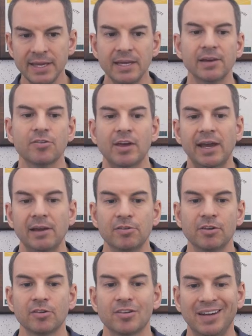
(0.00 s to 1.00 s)
ESS
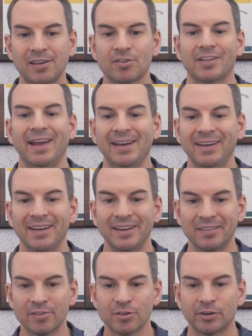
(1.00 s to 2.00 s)
is an
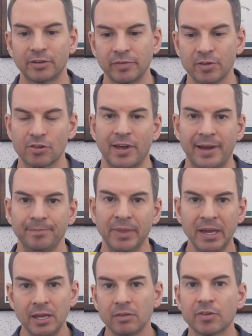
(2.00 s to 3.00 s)
extended service set.
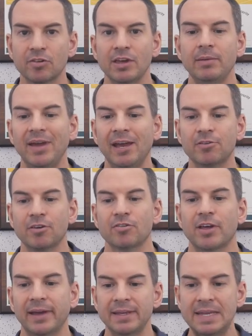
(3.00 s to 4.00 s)
The same
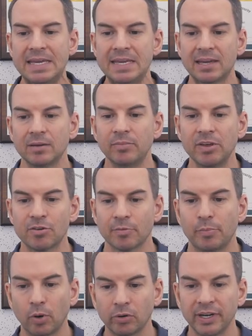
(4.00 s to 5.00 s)
SSID can be
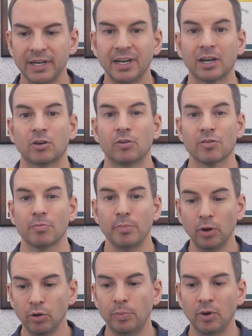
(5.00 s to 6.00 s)
supported across
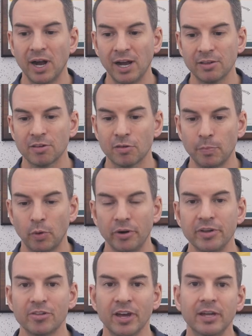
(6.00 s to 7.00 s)
multiple access
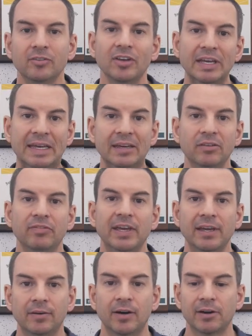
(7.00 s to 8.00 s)
points to give
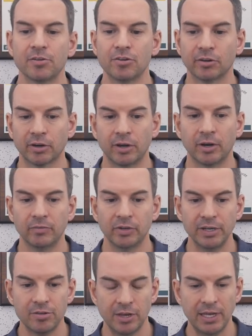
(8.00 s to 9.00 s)
a larger
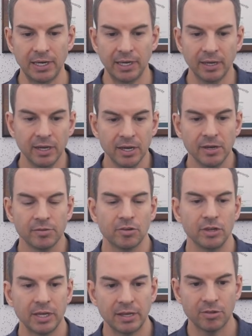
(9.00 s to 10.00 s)
coverage area. So
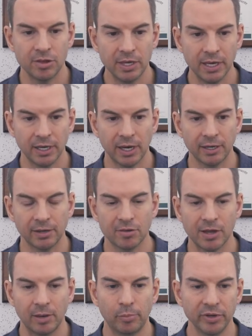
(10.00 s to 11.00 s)
you can see in our
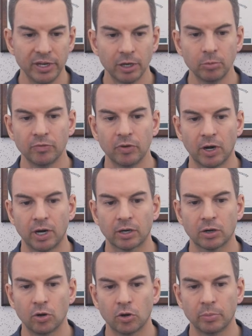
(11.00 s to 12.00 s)
example here, we've got our
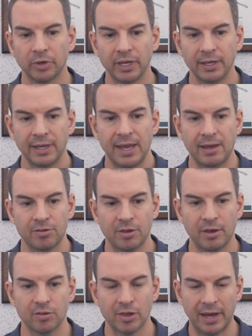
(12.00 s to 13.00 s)
corporate
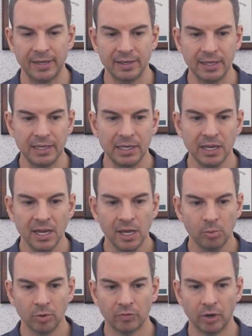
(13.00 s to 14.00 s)
SSID,
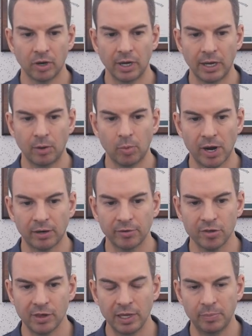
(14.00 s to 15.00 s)
we've got a
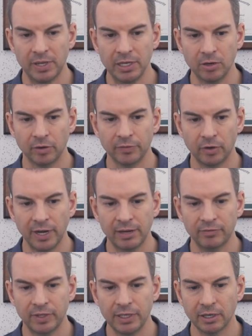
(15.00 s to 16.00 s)
wireless AP on the
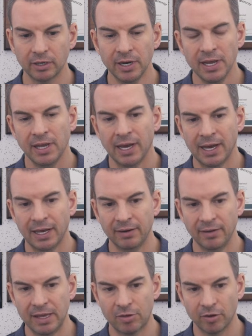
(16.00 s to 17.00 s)
left here,
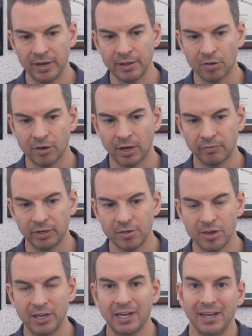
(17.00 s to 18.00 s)
and it's got its coverage
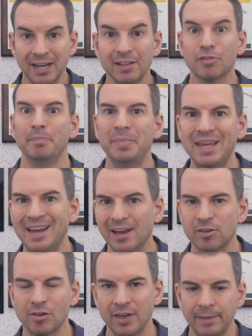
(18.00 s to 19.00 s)
area, its
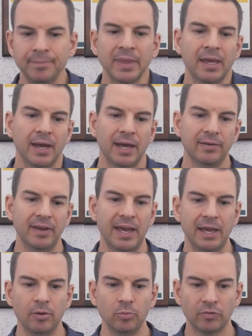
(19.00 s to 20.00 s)
BSA, and
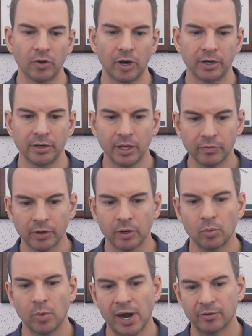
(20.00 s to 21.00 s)
then we've got
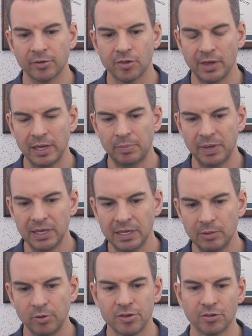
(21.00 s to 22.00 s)
another wireless
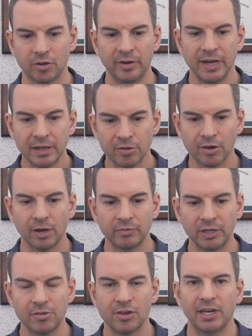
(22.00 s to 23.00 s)
AP, which has got its
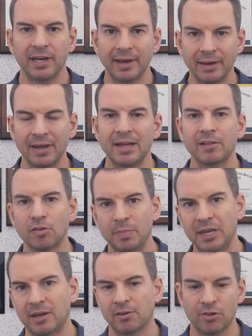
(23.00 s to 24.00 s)
coverage area, its
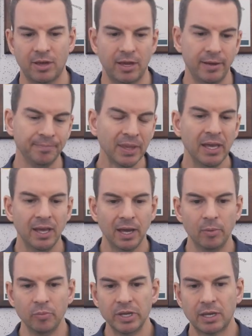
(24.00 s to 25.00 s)
BSA,
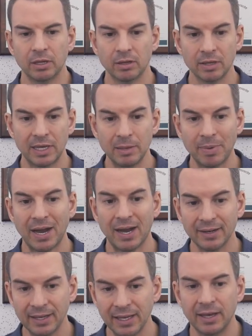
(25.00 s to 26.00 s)
and we can keep
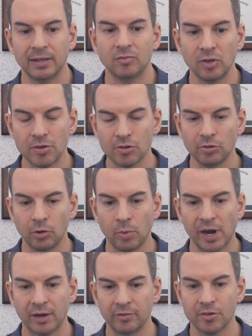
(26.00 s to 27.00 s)
adding additional
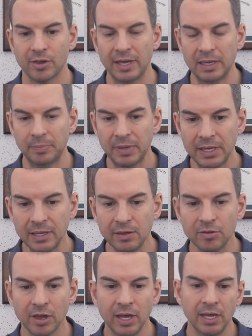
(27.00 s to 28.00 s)
wireless
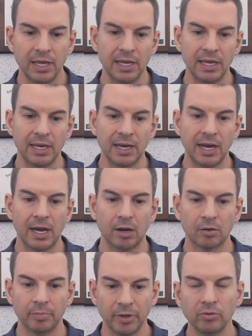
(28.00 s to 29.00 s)
APs in
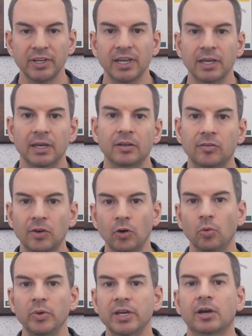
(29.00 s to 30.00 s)
our building
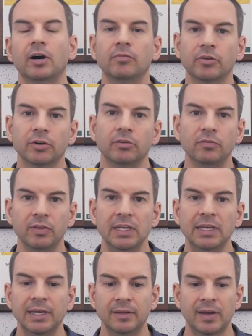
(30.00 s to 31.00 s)
until we cover
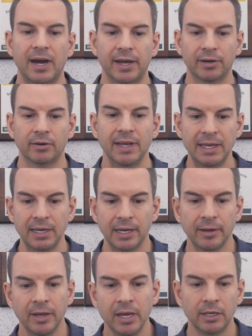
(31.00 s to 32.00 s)
the entire area.